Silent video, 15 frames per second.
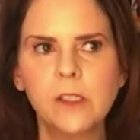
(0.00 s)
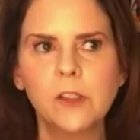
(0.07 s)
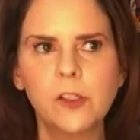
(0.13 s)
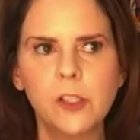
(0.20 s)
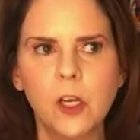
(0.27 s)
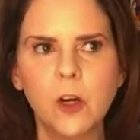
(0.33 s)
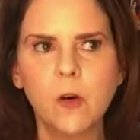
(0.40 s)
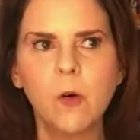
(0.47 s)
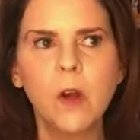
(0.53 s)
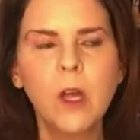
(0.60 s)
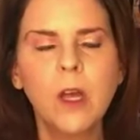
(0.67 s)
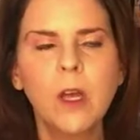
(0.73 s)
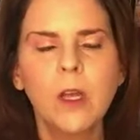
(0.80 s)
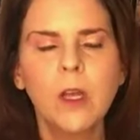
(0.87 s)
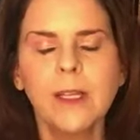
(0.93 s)
And so
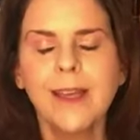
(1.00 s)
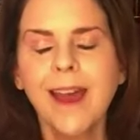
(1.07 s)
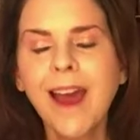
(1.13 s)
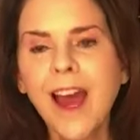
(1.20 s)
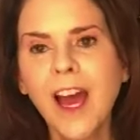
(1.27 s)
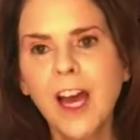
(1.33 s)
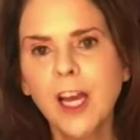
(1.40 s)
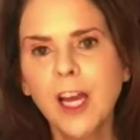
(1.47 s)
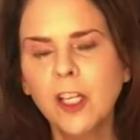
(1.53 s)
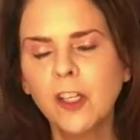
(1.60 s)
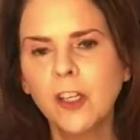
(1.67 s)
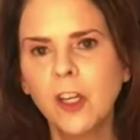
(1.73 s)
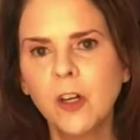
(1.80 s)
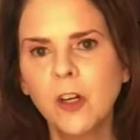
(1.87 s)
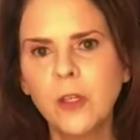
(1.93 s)
yeah,
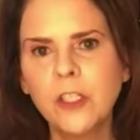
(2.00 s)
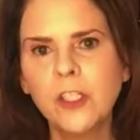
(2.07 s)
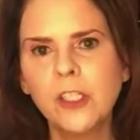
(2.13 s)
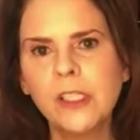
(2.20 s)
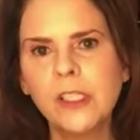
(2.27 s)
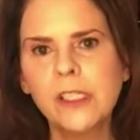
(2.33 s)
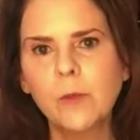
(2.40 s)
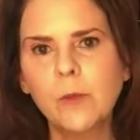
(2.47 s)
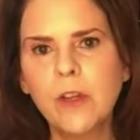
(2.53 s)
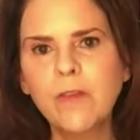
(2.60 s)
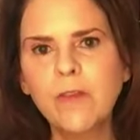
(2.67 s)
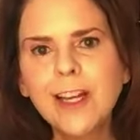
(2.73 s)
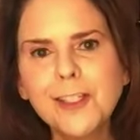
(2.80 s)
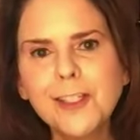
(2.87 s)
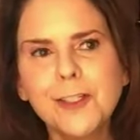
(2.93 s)
you know, we just, we've
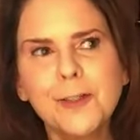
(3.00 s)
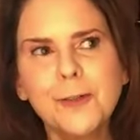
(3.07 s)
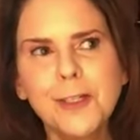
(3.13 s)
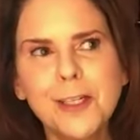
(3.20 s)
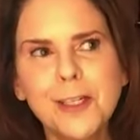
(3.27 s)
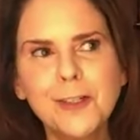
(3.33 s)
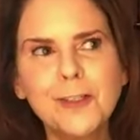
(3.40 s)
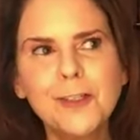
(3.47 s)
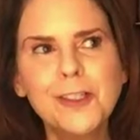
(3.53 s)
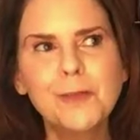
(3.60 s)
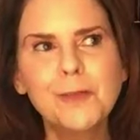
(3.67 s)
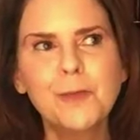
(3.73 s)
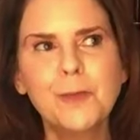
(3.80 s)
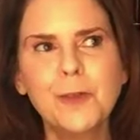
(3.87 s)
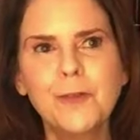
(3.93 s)
got two
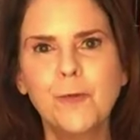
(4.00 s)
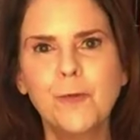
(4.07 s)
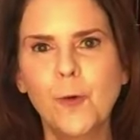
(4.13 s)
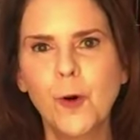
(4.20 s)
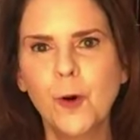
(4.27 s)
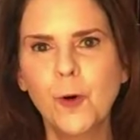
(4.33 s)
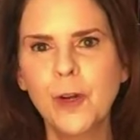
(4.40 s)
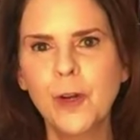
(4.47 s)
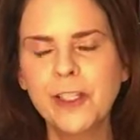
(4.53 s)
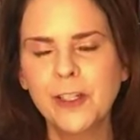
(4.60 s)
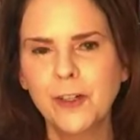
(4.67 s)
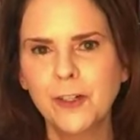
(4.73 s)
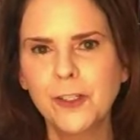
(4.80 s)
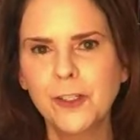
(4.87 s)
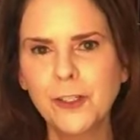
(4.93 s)
years before we
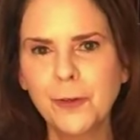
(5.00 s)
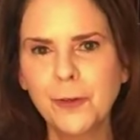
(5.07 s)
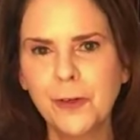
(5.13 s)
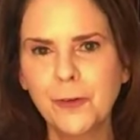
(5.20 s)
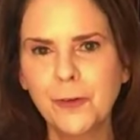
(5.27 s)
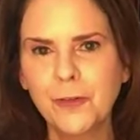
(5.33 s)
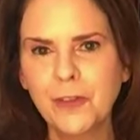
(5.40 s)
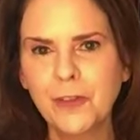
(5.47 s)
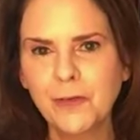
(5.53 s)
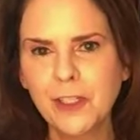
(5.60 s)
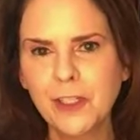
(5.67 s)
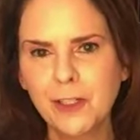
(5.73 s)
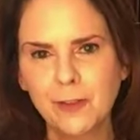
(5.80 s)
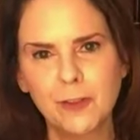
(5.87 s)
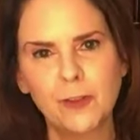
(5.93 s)
turn
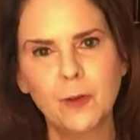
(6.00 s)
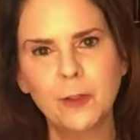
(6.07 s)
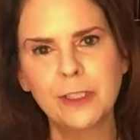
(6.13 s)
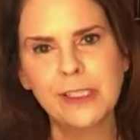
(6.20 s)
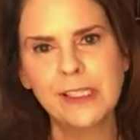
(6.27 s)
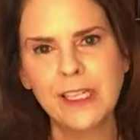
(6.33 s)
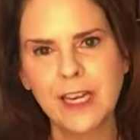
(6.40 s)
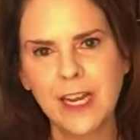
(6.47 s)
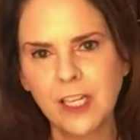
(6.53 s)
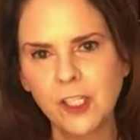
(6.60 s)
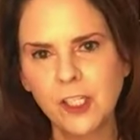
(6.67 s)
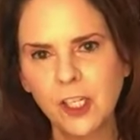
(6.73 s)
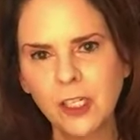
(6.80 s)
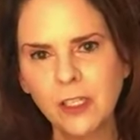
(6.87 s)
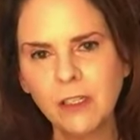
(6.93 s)
250 years old as a
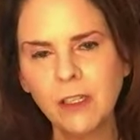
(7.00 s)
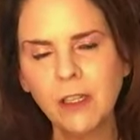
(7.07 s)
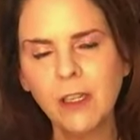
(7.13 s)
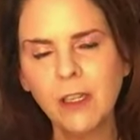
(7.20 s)
nation.